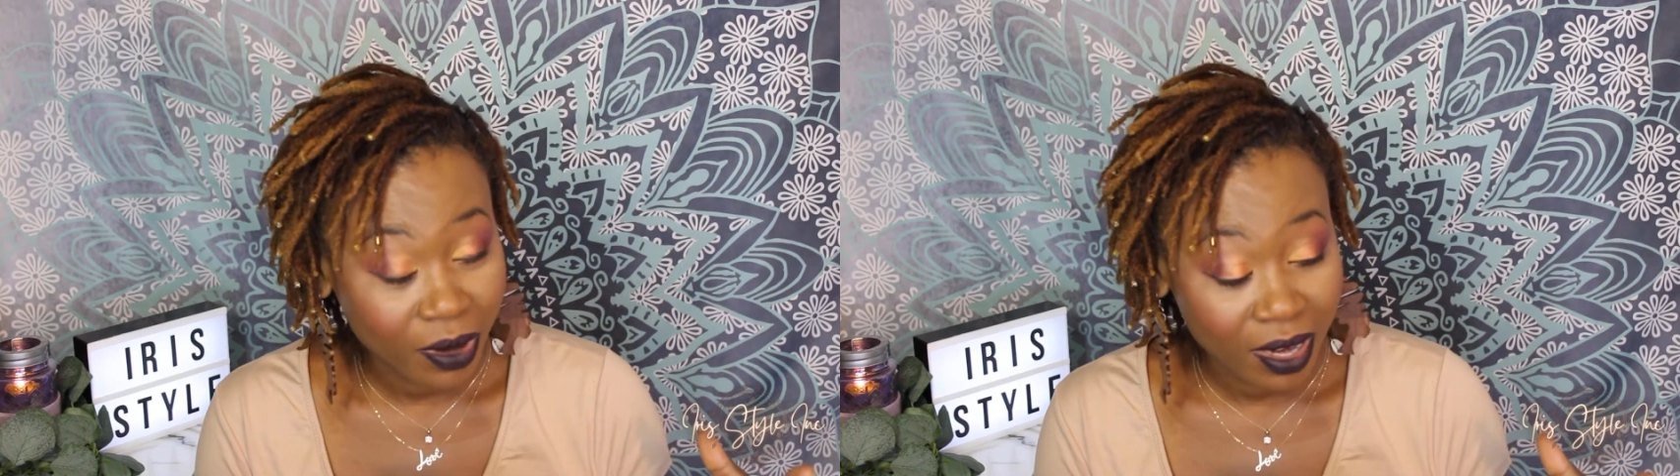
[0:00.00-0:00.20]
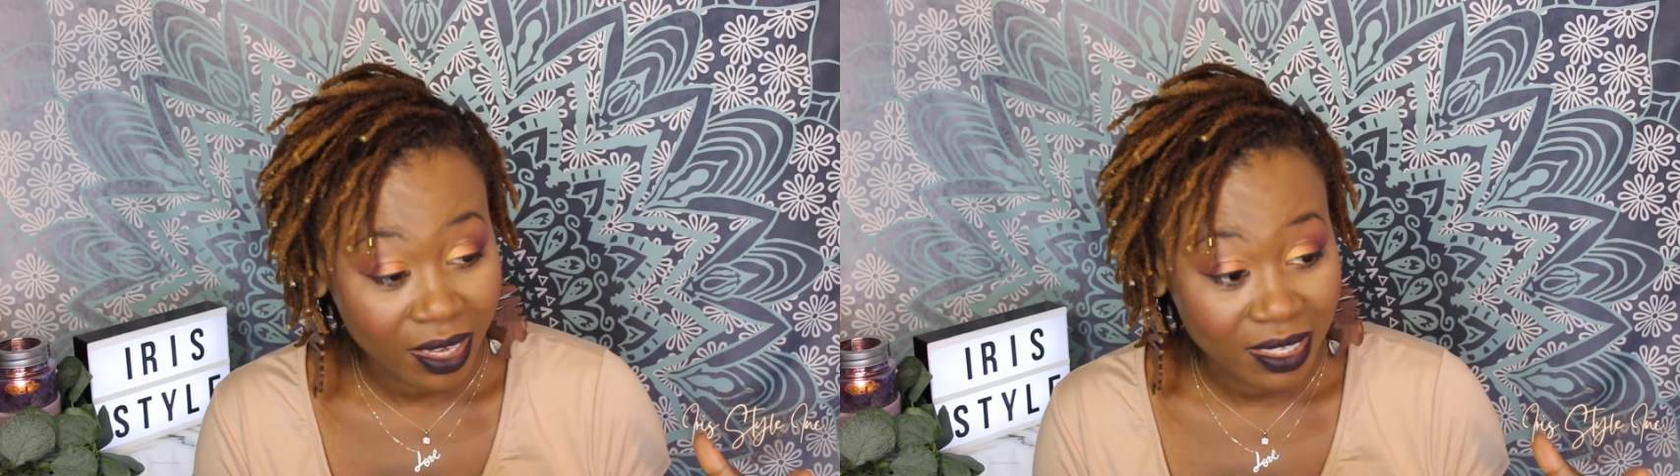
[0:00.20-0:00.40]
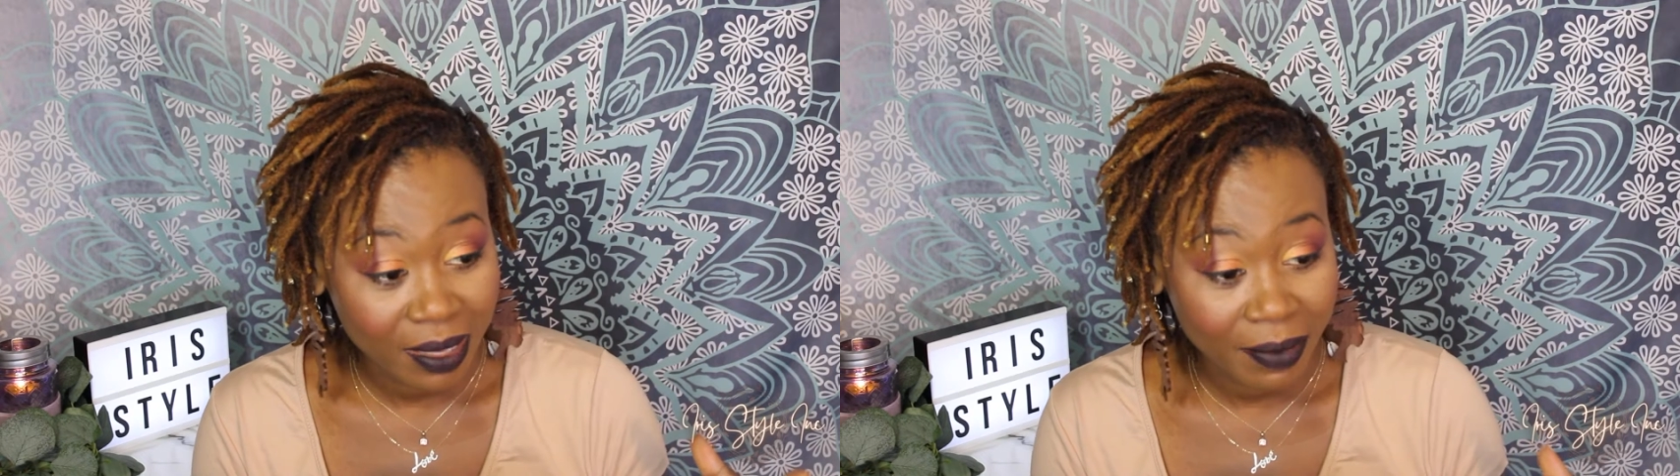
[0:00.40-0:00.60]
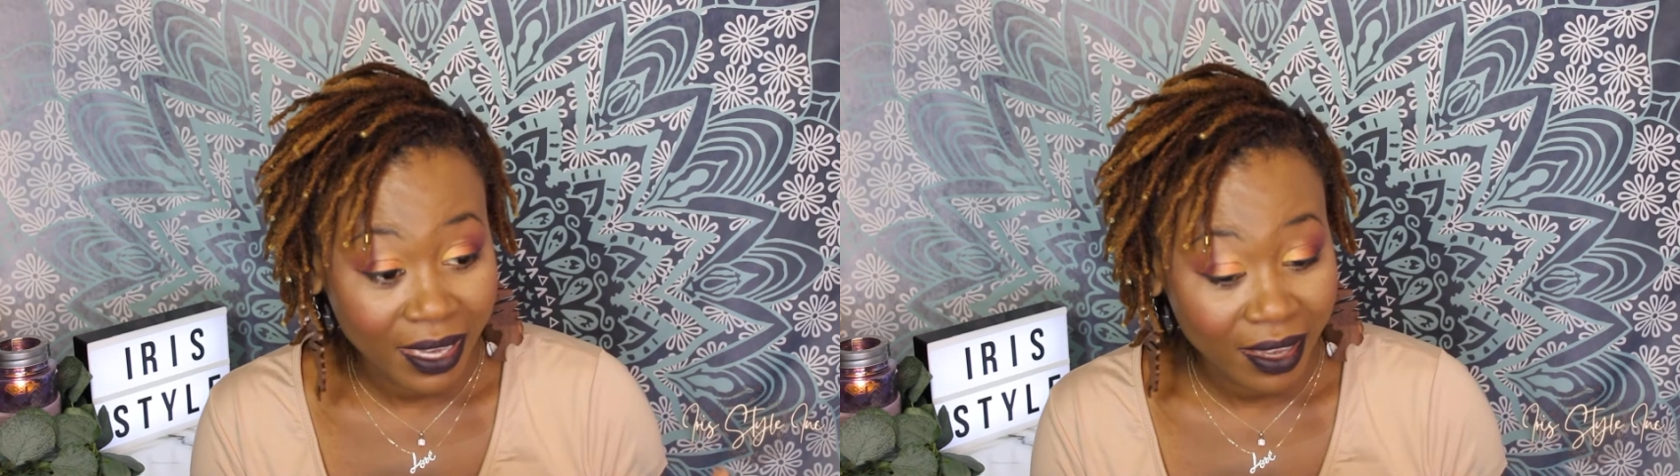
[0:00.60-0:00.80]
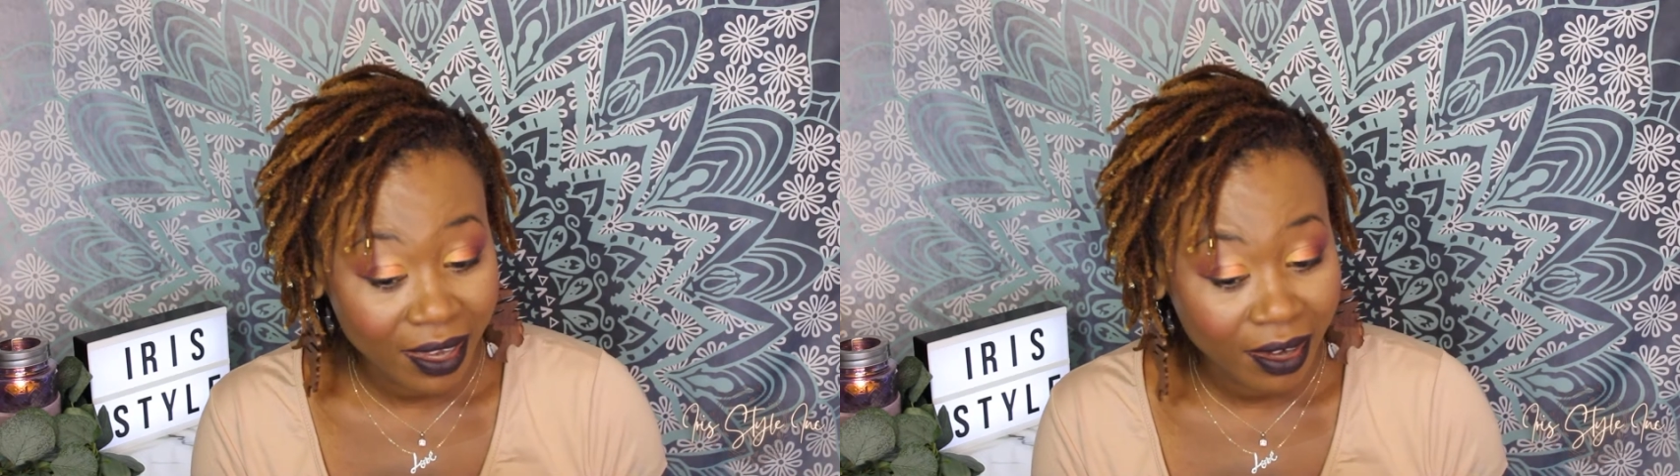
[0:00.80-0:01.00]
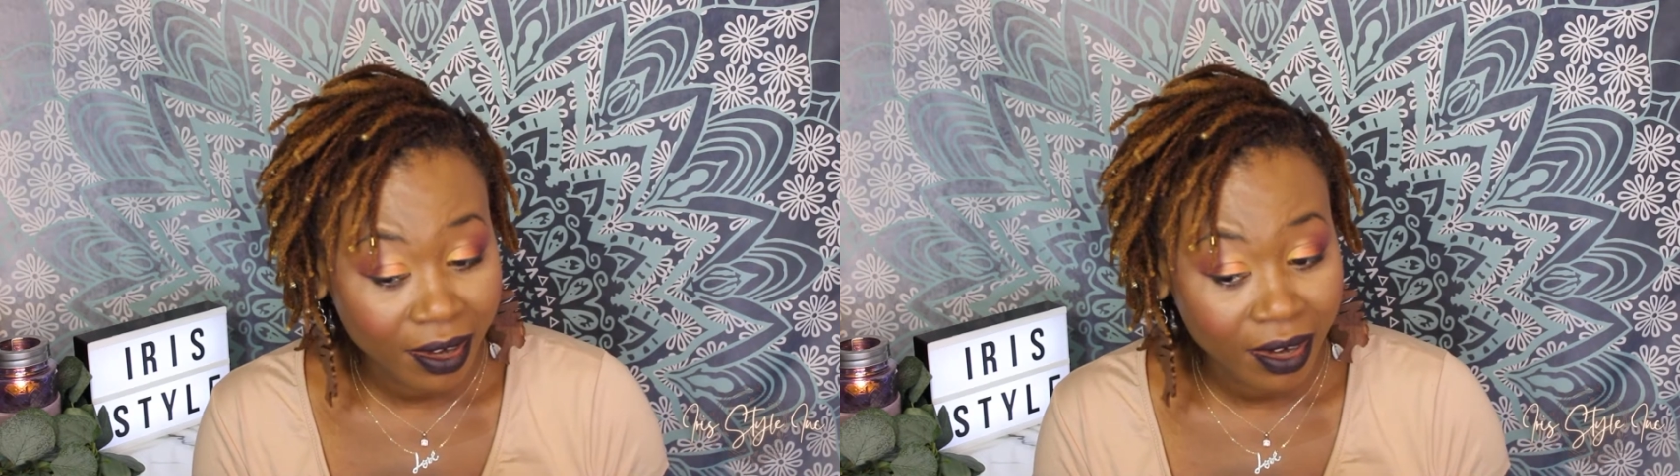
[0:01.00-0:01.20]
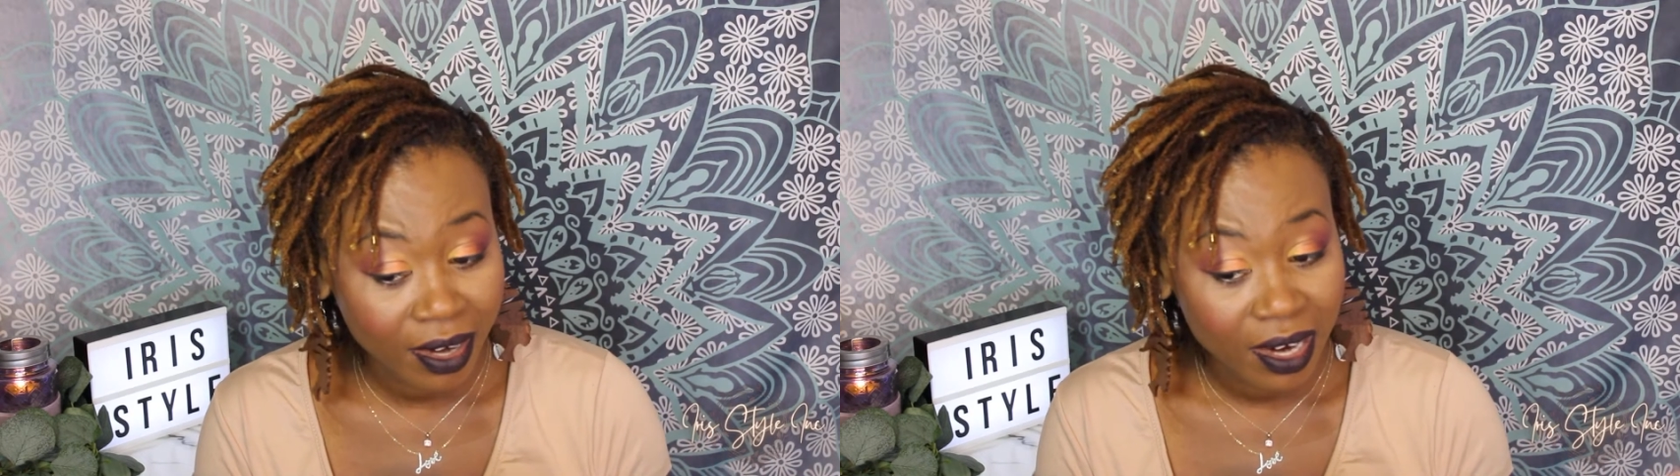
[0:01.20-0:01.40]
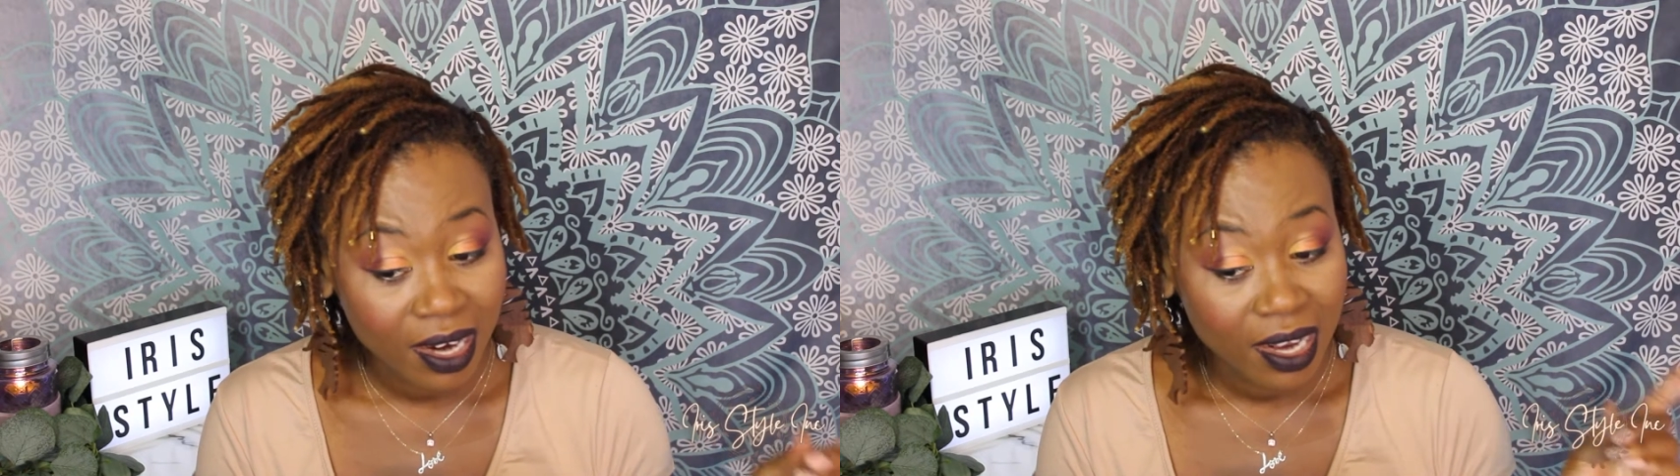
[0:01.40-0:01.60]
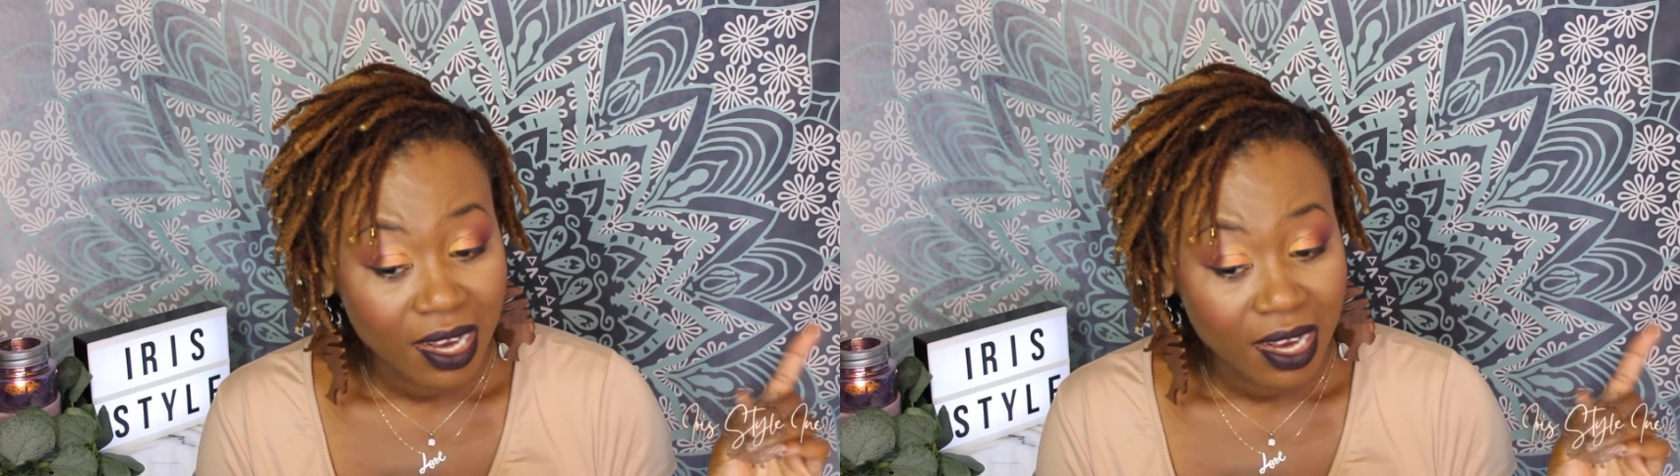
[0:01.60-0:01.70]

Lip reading: products on my hair.